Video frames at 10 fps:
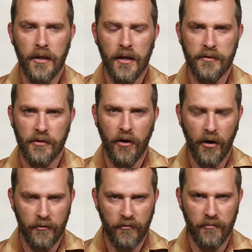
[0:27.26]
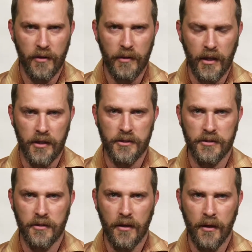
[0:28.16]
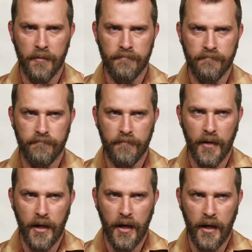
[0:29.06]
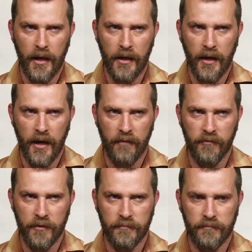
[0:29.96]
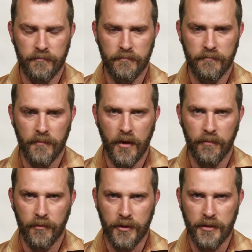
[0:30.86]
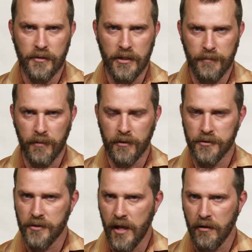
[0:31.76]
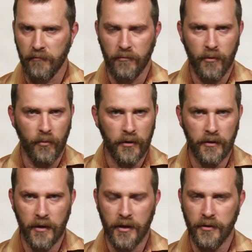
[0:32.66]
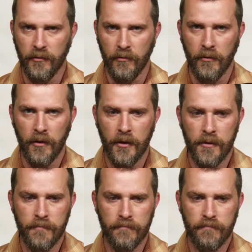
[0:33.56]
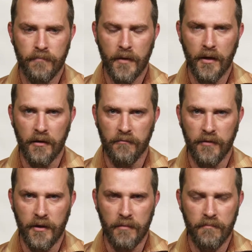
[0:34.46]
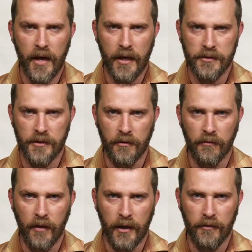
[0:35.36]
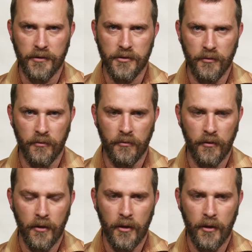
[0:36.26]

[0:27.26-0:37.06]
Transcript: It's hard for me because I have a pretty deep understanding from the work that I do of the impacts that are likely to